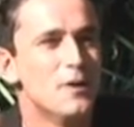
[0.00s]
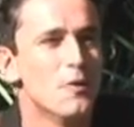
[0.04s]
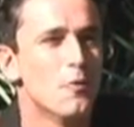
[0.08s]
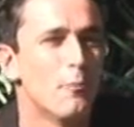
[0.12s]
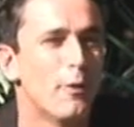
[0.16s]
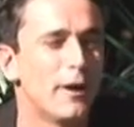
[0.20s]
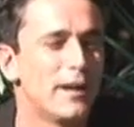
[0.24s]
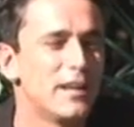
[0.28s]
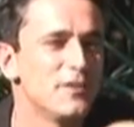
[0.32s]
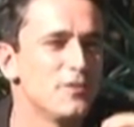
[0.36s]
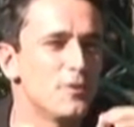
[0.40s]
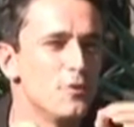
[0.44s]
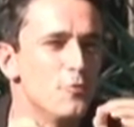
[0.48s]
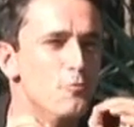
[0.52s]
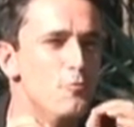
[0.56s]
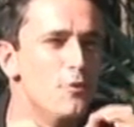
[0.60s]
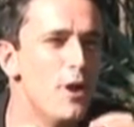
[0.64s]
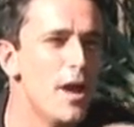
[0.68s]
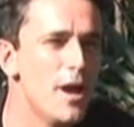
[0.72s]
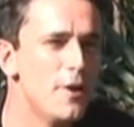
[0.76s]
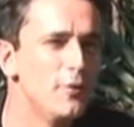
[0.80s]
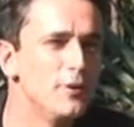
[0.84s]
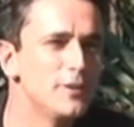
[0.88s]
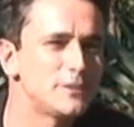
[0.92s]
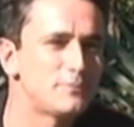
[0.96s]
one of the
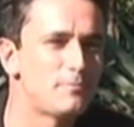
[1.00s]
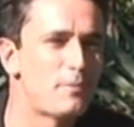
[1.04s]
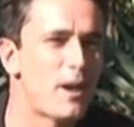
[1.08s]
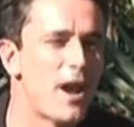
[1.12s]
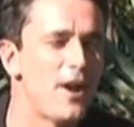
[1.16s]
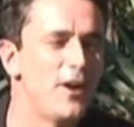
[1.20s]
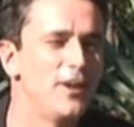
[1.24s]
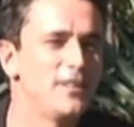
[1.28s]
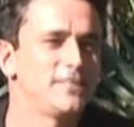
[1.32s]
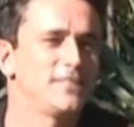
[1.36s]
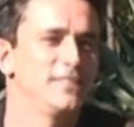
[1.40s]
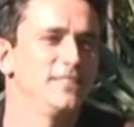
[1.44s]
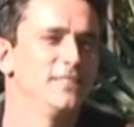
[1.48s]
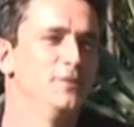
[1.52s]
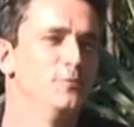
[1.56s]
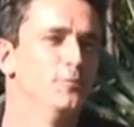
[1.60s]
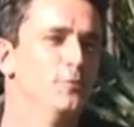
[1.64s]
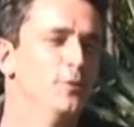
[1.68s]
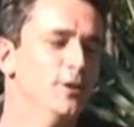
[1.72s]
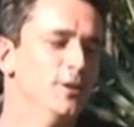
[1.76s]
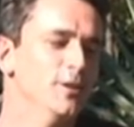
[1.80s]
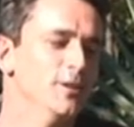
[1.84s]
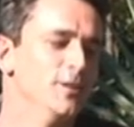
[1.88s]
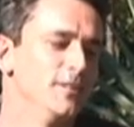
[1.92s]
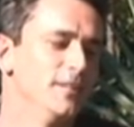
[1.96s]
rarest parrots in the
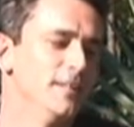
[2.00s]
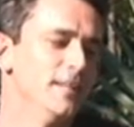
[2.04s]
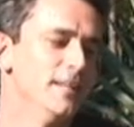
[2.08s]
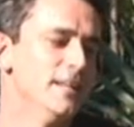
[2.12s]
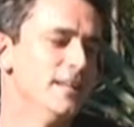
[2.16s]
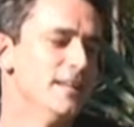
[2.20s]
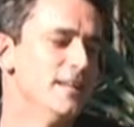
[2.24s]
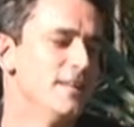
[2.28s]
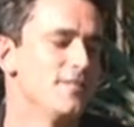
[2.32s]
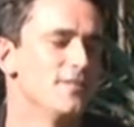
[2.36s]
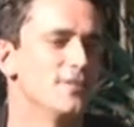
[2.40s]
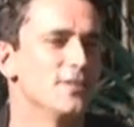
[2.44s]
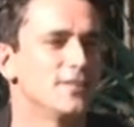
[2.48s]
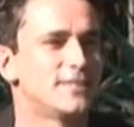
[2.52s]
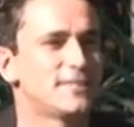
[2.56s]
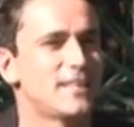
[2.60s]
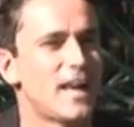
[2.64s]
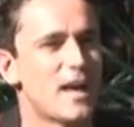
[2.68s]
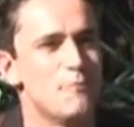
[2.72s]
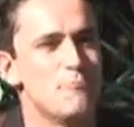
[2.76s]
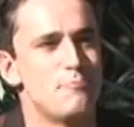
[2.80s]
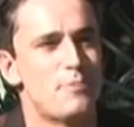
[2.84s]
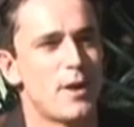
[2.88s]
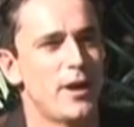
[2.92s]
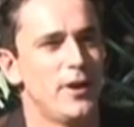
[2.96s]
world, the
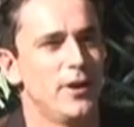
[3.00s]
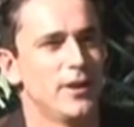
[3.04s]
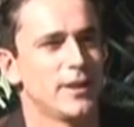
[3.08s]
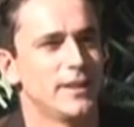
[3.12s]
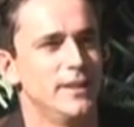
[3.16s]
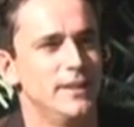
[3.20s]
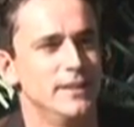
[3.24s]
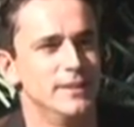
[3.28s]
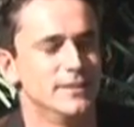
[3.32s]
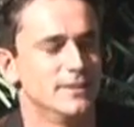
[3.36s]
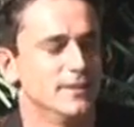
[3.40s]
sun parakeet.